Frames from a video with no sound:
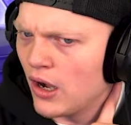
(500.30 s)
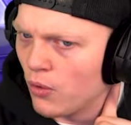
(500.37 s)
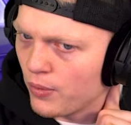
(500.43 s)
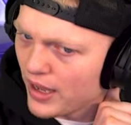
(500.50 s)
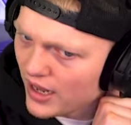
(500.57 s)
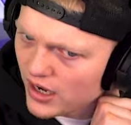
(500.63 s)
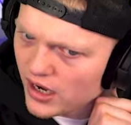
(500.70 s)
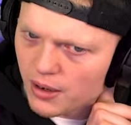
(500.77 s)

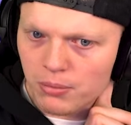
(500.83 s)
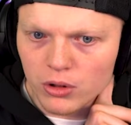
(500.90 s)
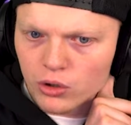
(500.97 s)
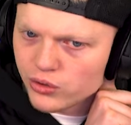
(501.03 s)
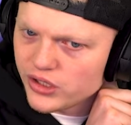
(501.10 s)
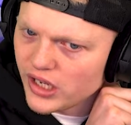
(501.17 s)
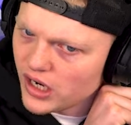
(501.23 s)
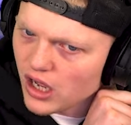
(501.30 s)
we ended up
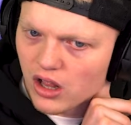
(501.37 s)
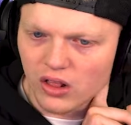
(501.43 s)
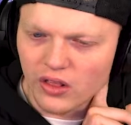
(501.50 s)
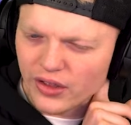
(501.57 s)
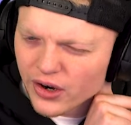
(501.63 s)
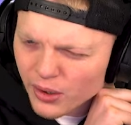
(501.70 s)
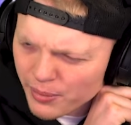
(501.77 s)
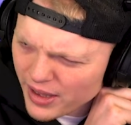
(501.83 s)
losing a
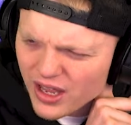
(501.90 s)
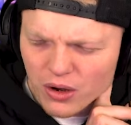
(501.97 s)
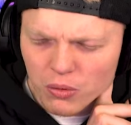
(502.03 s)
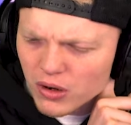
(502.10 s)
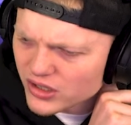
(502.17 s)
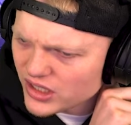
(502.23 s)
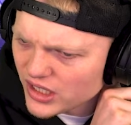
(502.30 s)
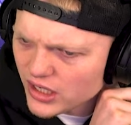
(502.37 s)
little bit. It
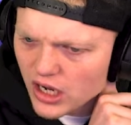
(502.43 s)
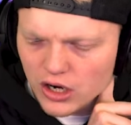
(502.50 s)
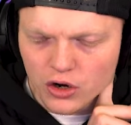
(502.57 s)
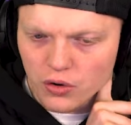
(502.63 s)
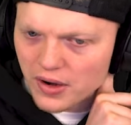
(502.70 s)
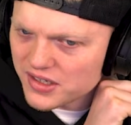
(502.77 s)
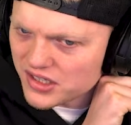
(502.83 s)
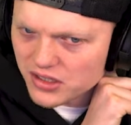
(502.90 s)
wasn't a
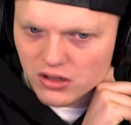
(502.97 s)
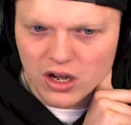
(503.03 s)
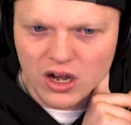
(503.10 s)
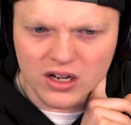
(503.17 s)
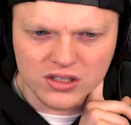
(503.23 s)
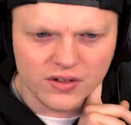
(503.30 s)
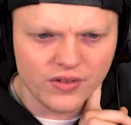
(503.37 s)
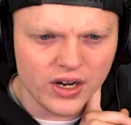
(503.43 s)
crazy
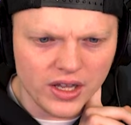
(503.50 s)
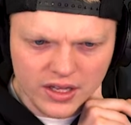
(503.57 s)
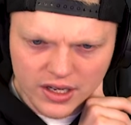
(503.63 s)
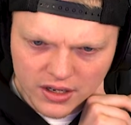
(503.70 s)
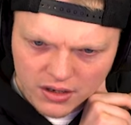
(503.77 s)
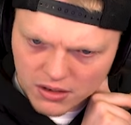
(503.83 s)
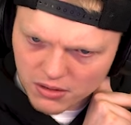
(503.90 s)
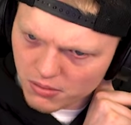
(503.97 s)
loss of
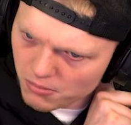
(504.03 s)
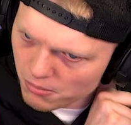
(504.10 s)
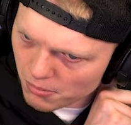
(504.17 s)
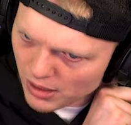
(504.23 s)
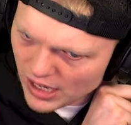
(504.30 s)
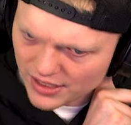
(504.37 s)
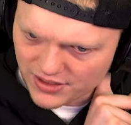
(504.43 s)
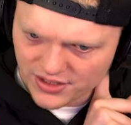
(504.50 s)
anything,
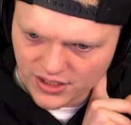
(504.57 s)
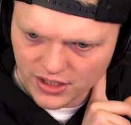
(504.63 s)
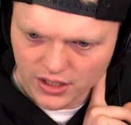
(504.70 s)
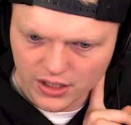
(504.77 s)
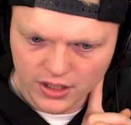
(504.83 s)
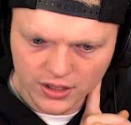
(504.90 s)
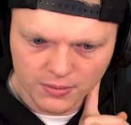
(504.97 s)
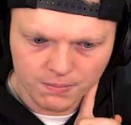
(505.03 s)
but
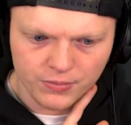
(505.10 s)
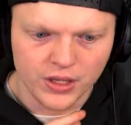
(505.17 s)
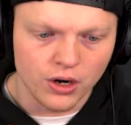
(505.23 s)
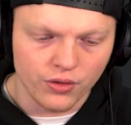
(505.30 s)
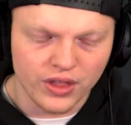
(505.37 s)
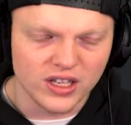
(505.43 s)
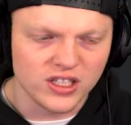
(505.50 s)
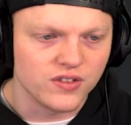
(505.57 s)
you know,
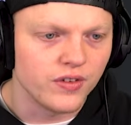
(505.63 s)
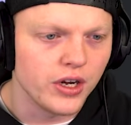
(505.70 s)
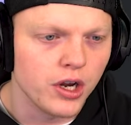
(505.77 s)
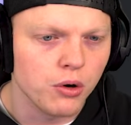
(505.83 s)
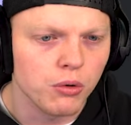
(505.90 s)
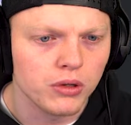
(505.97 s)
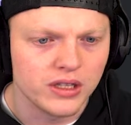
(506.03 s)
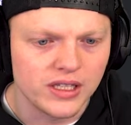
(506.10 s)
this video
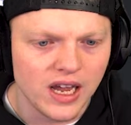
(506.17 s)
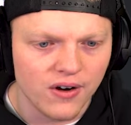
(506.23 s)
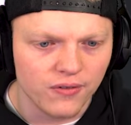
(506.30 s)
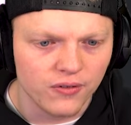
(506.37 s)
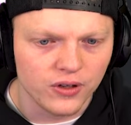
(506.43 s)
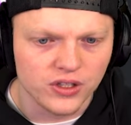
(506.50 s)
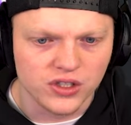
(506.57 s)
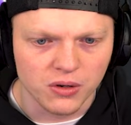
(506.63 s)
will
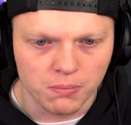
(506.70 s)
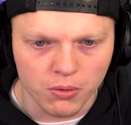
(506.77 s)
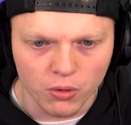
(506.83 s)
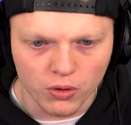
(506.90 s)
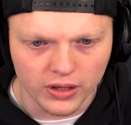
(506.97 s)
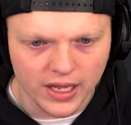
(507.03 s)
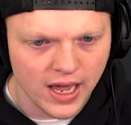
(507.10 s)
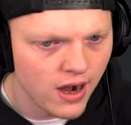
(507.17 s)
definitely
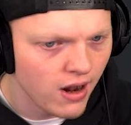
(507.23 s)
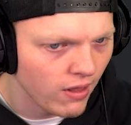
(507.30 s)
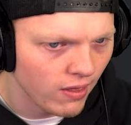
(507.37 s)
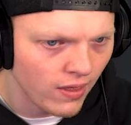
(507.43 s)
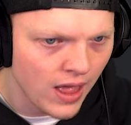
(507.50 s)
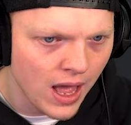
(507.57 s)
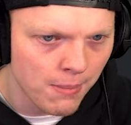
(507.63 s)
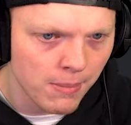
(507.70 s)
support that a
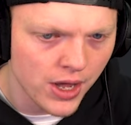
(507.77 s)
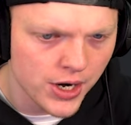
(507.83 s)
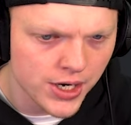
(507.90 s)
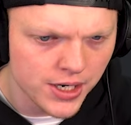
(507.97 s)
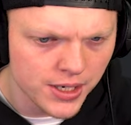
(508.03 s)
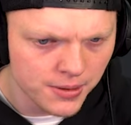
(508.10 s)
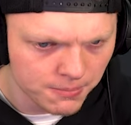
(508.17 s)
lot better.